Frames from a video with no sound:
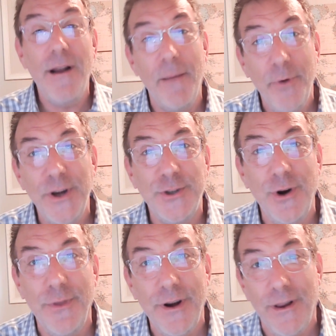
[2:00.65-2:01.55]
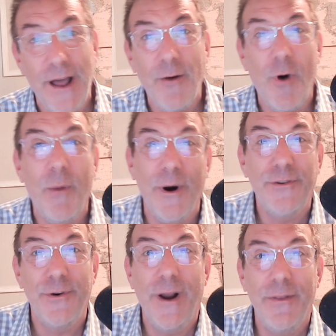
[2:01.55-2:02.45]
I'm pretty sure that a lot of
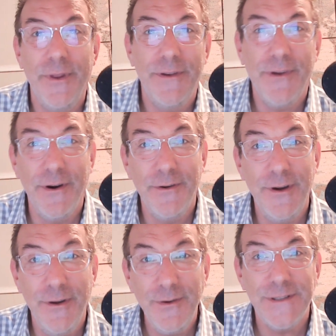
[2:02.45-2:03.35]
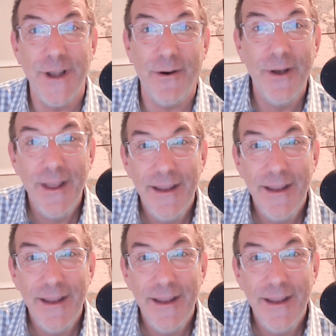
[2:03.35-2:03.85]
Walmarts around this country do sell